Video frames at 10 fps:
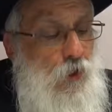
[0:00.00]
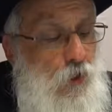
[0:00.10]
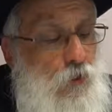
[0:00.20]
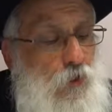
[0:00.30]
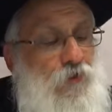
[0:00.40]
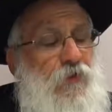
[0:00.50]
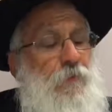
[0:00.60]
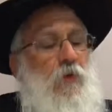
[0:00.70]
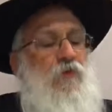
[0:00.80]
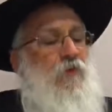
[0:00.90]
According to
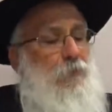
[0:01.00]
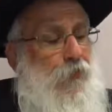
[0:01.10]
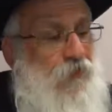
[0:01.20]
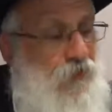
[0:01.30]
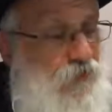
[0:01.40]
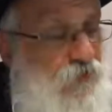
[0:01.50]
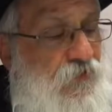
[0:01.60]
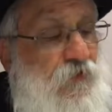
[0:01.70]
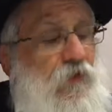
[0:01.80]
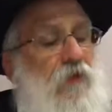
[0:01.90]
most
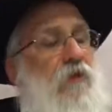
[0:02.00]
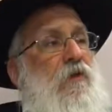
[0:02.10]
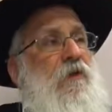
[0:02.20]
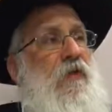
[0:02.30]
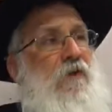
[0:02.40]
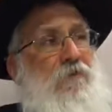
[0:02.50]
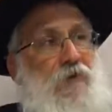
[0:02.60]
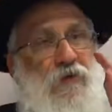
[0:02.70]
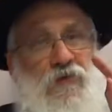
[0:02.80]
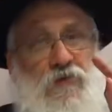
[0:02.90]
opinions,
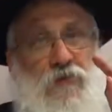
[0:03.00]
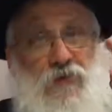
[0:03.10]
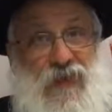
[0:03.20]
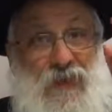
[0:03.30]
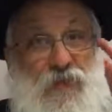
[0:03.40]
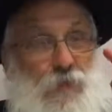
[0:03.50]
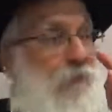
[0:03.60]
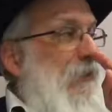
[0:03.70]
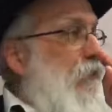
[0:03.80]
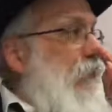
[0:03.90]
Yefes, the last
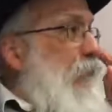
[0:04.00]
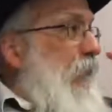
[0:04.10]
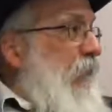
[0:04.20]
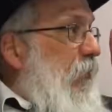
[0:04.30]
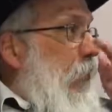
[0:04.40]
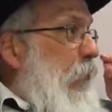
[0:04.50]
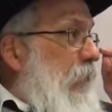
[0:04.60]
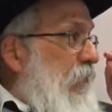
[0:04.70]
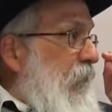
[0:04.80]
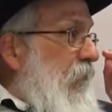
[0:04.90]
one mentioned, was the
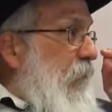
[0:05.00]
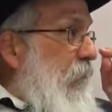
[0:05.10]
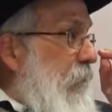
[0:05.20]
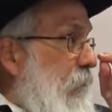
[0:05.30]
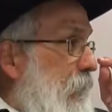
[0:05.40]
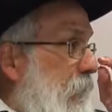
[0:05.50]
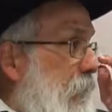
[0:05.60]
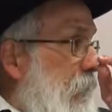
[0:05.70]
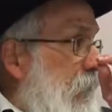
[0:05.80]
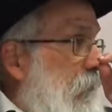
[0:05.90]
oldest.
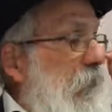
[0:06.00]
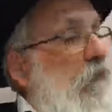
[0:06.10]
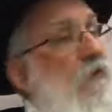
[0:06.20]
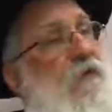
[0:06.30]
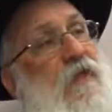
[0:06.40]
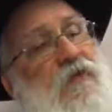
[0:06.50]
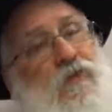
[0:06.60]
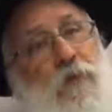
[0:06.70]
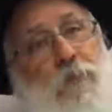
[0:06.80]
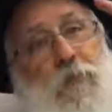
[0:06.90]
Then
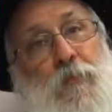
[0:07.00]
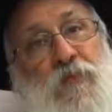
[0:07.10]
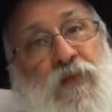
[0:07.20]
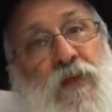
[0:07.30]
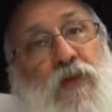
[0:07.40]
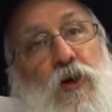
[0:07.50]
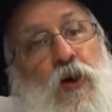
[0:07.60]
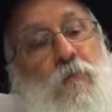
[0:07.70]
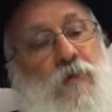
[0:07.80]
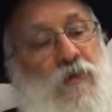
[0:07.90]
some people say
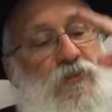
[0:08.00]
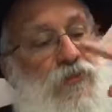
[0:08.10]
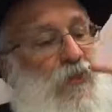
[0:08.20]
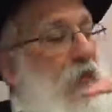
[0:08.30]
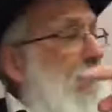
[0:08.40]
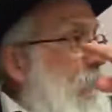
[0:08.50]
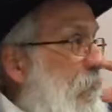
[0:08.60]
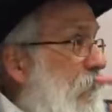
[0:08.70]
Chum and Shem.